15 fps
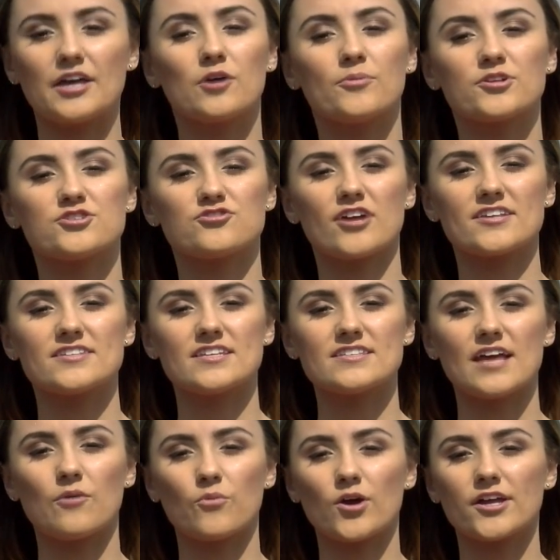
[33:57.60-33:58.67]
Gilbert stresses
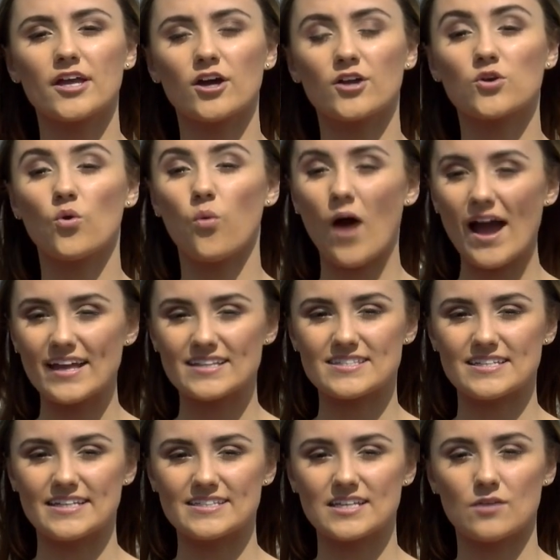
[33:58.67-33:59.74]
that working on quiet
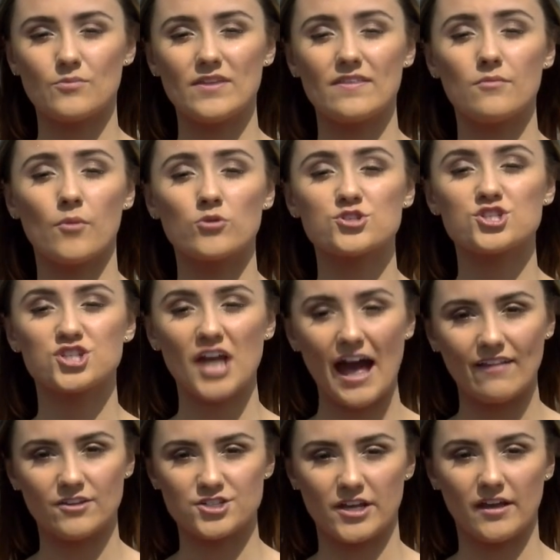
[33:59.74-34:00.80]
scenes can be the most
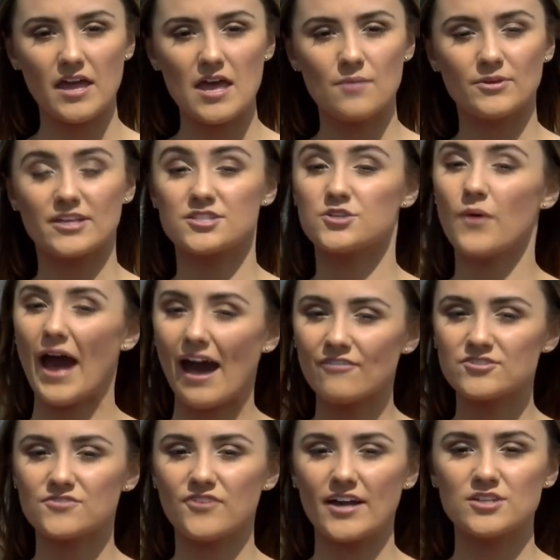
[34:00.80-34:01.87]
challenging because you have
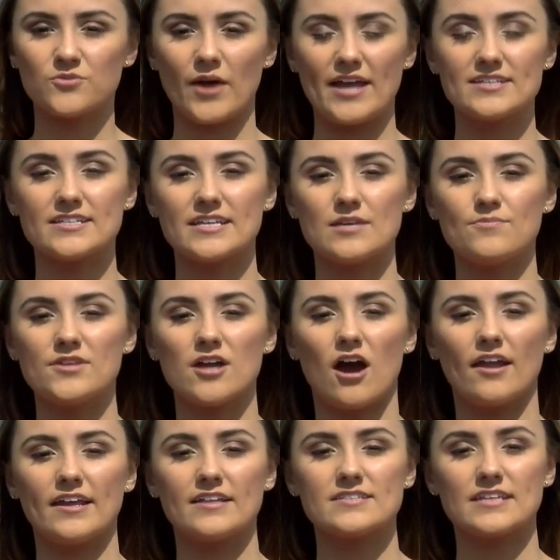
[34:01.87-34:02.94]
to find a way to keep the
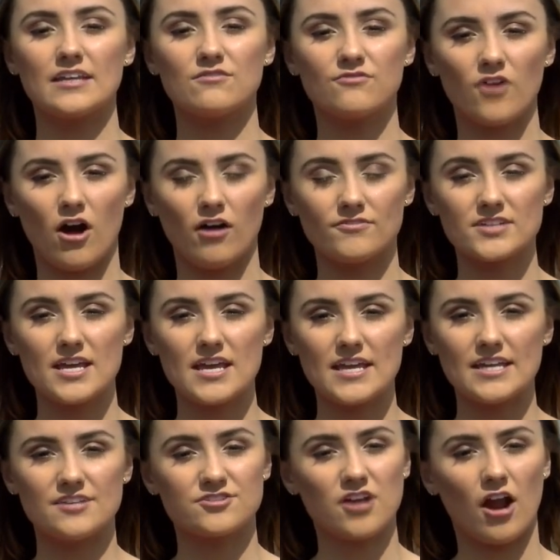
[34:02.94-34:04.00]
audience involved.
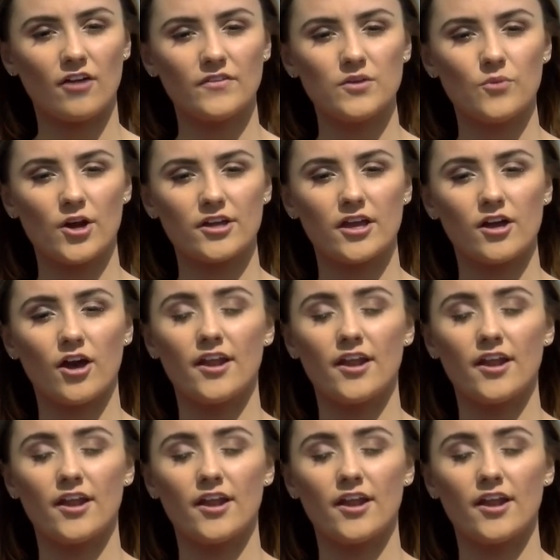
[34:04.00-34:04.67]
He's currently working